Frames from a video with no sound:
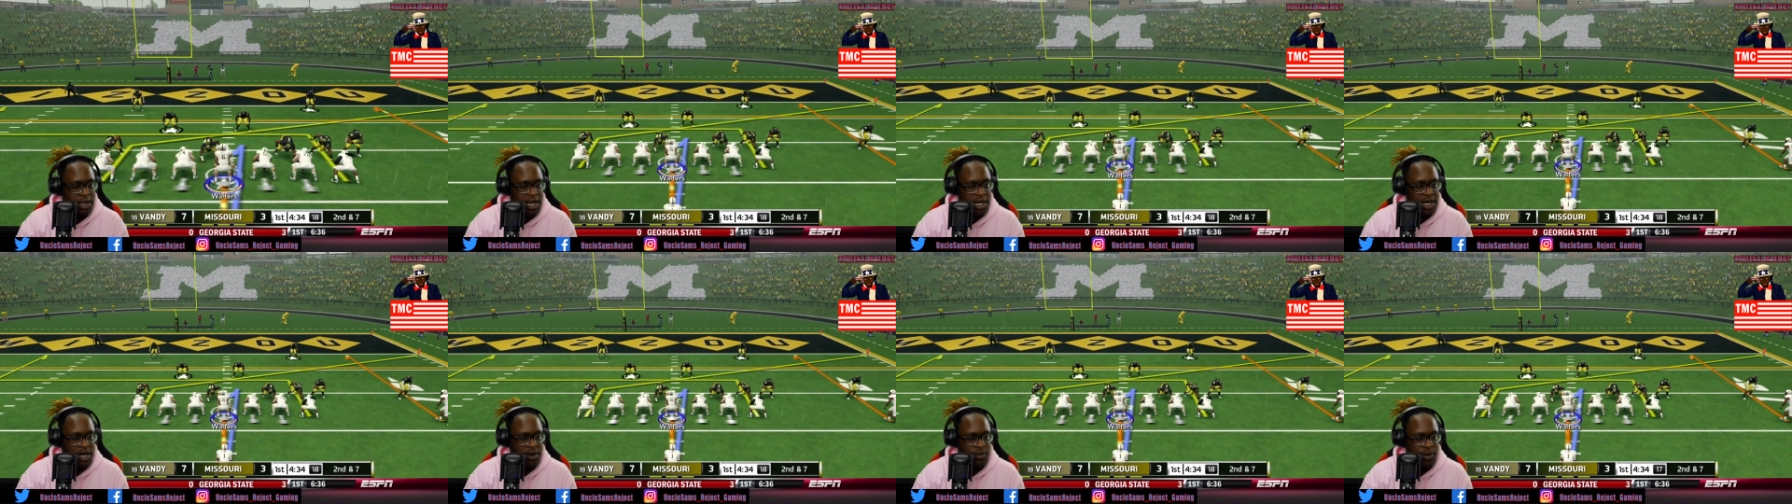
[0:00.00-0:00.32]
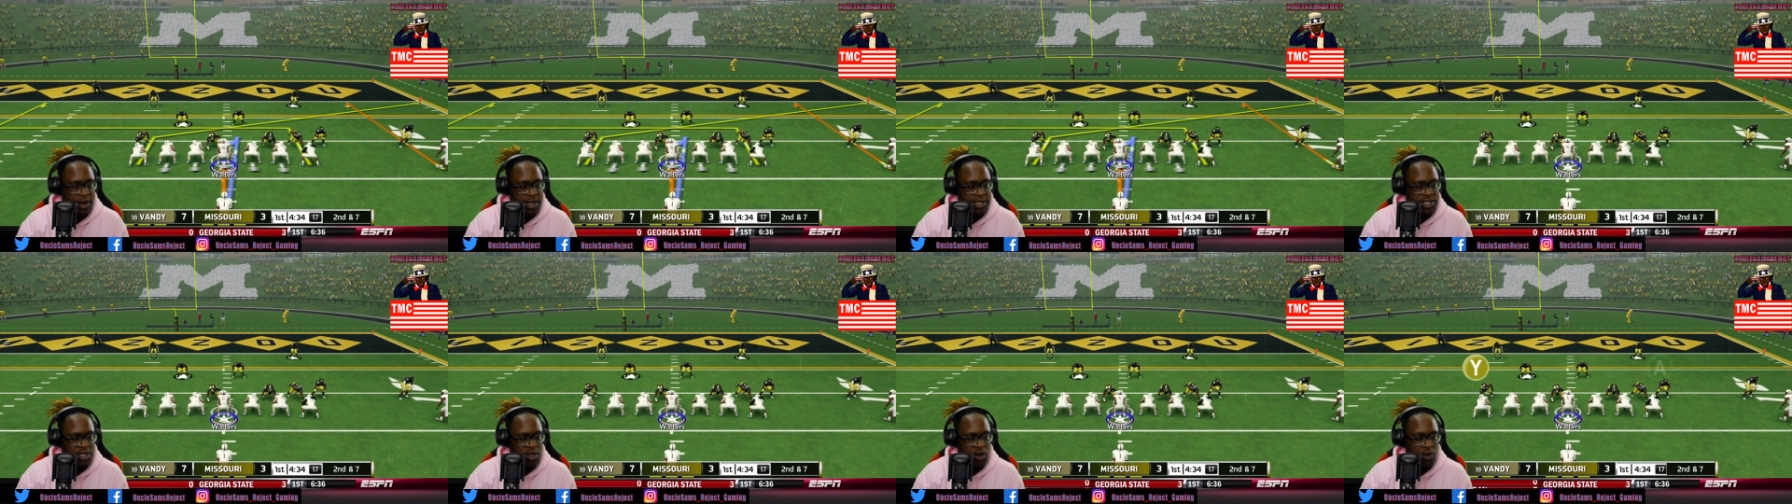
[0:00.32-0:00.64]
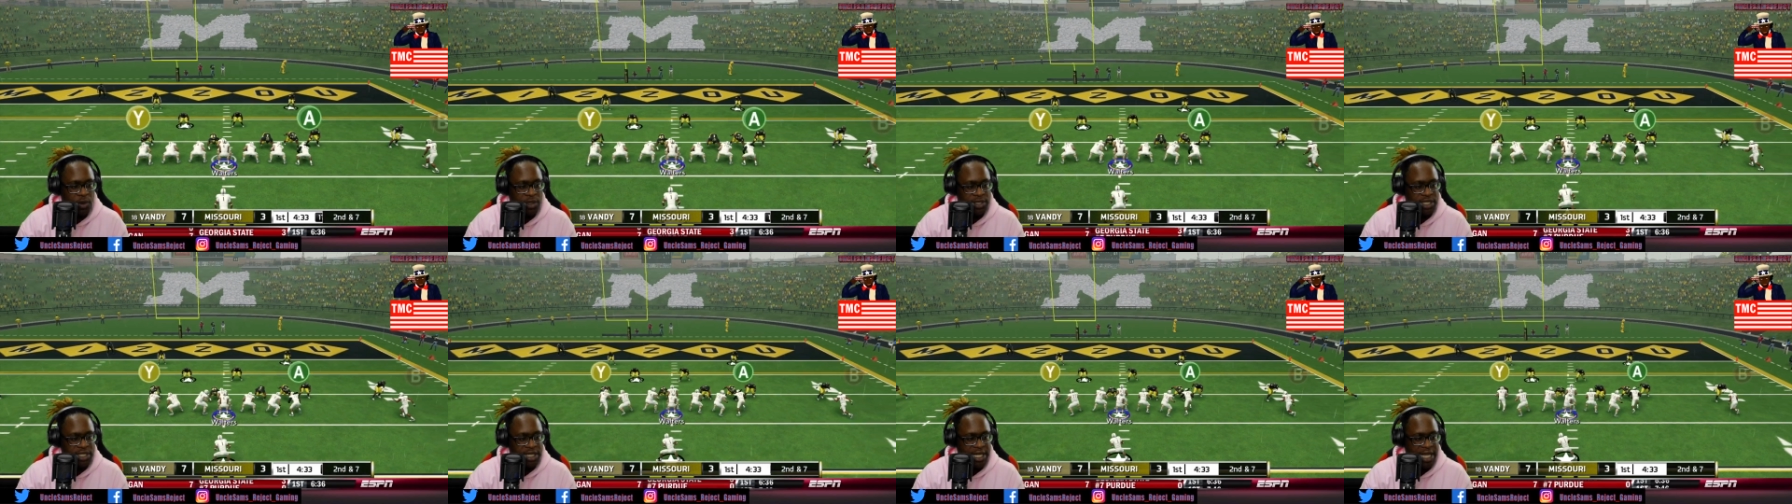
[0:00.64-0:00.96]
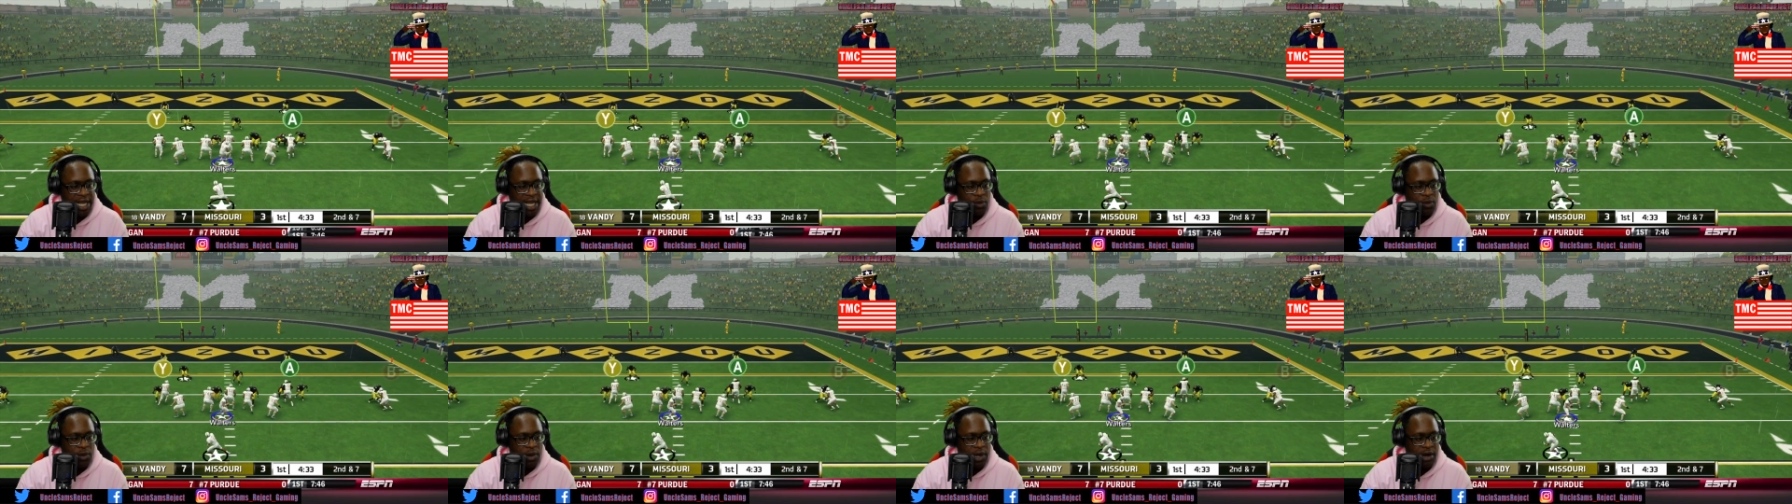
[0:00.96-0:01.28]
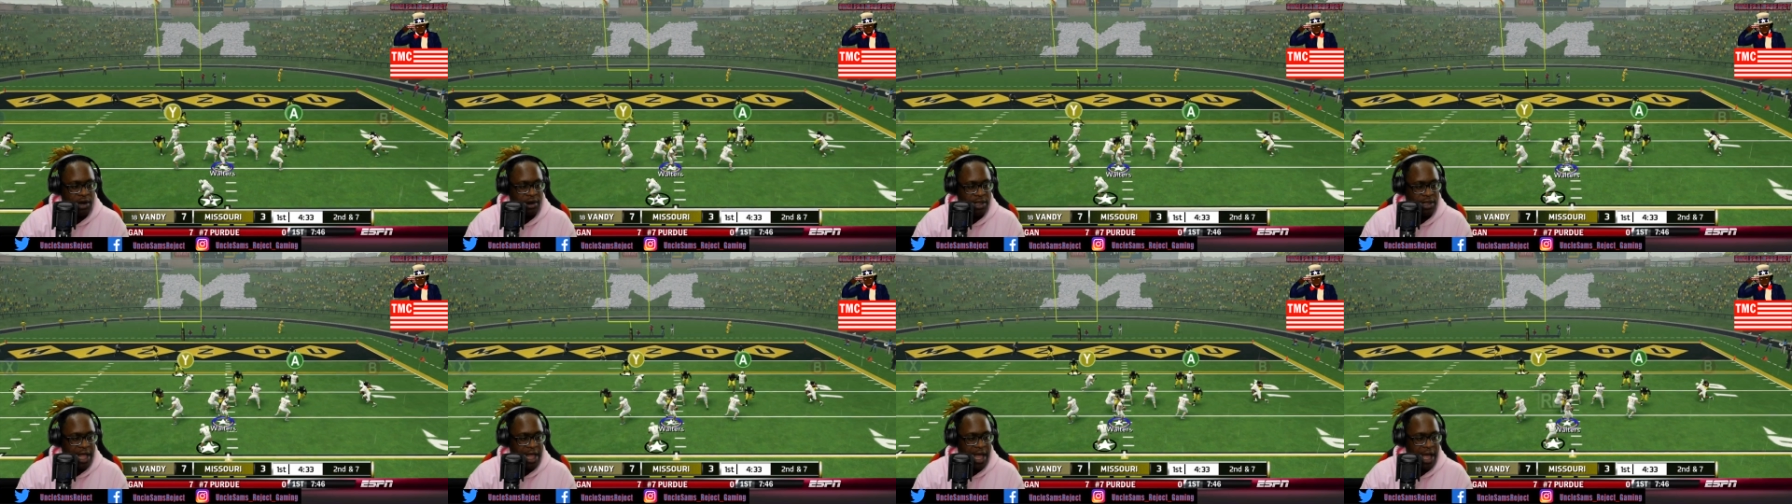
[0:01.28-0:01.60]
In the red zone once again. We're
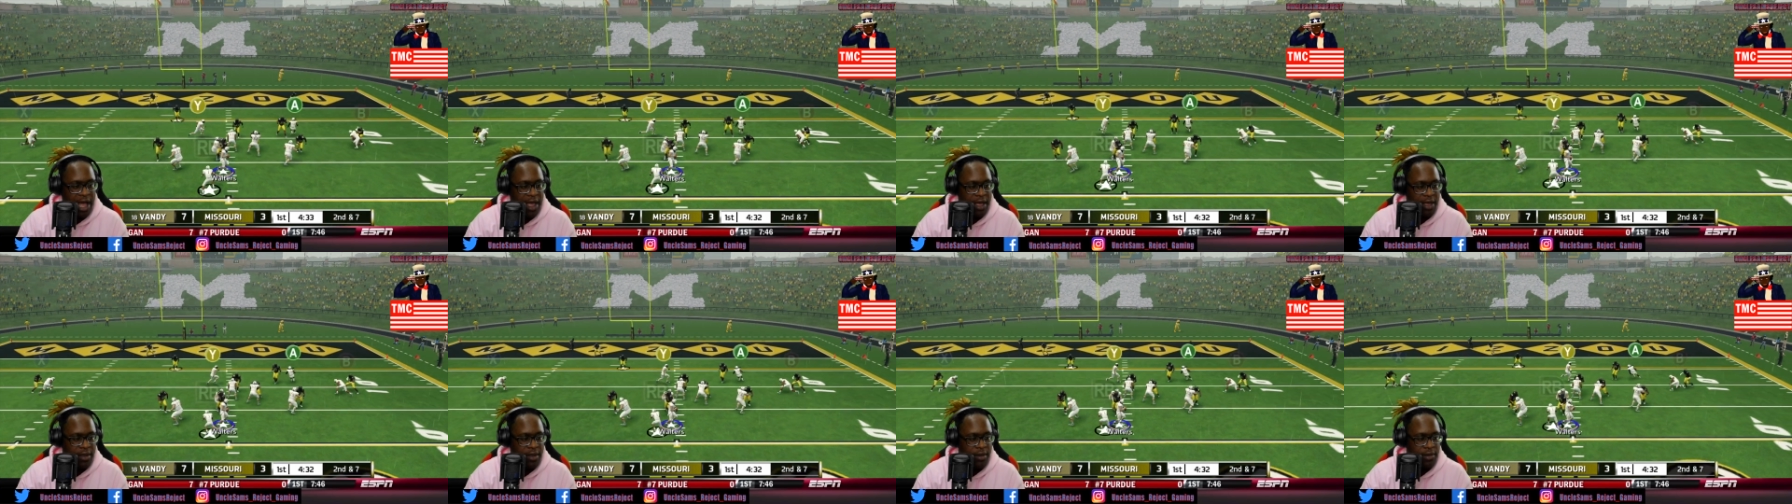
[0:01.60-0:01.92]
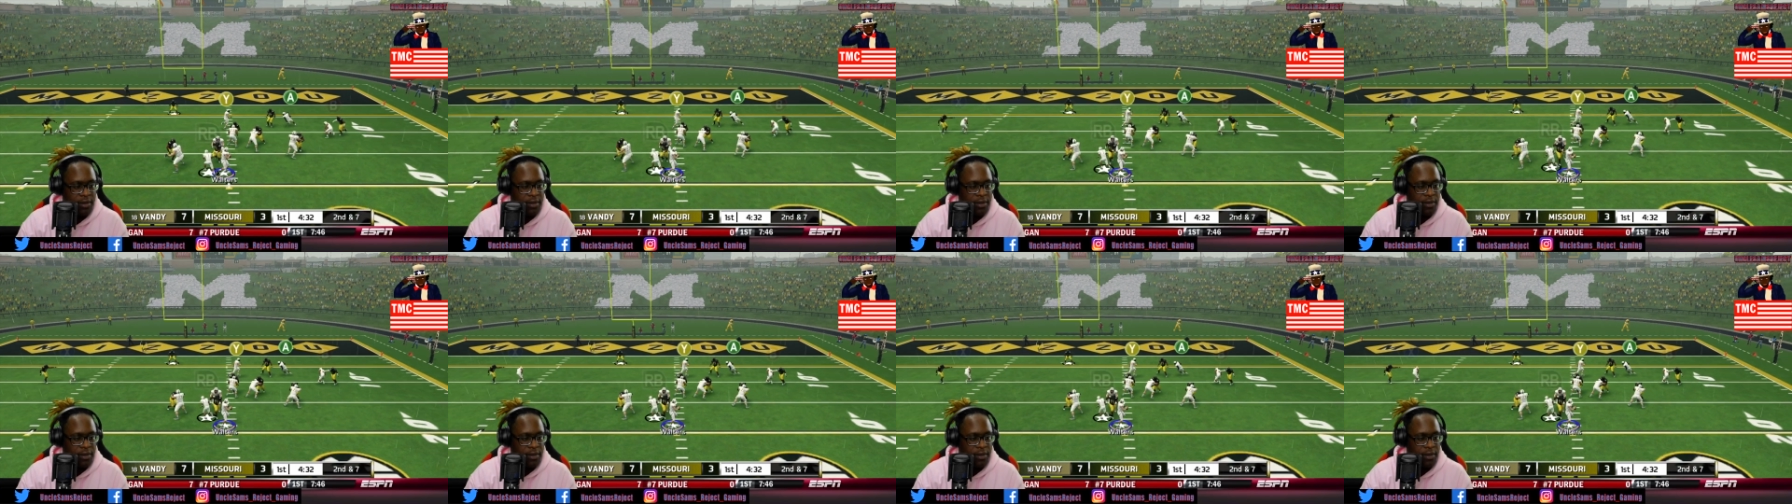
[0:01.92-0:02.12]
here a lot.